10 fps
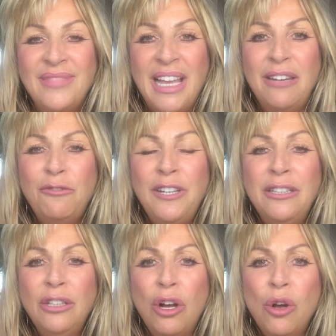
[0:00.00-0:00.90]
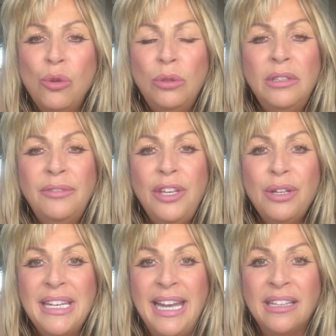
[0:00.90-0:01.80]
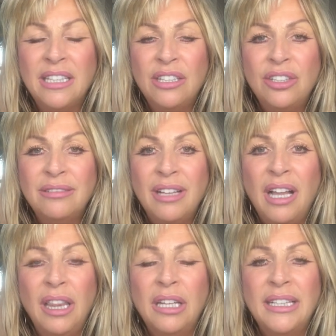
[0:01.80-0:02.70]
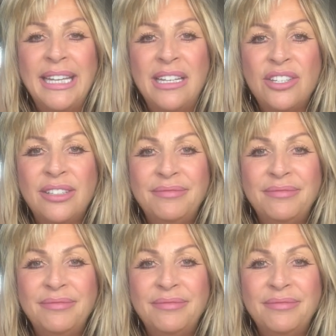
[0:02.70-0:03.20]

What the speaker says: And feel the whole of you connected, aligned